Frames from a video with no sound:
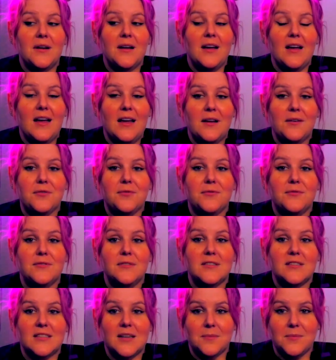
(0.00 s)
if
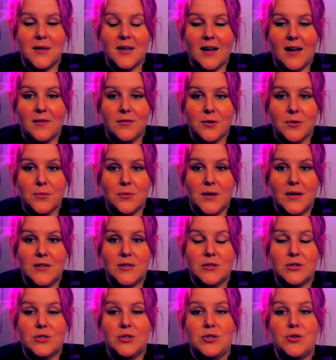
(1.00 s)
something ever
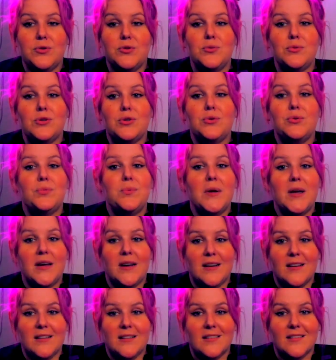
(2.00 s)
went too
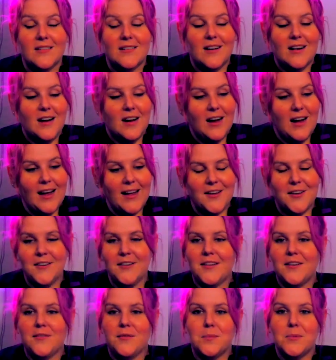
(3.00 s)
big, I could
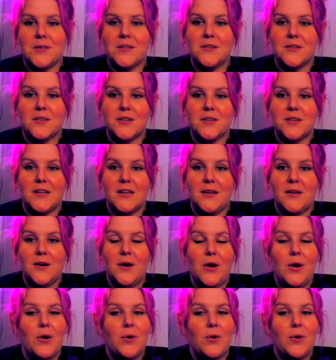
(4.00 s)
give them a little goodie.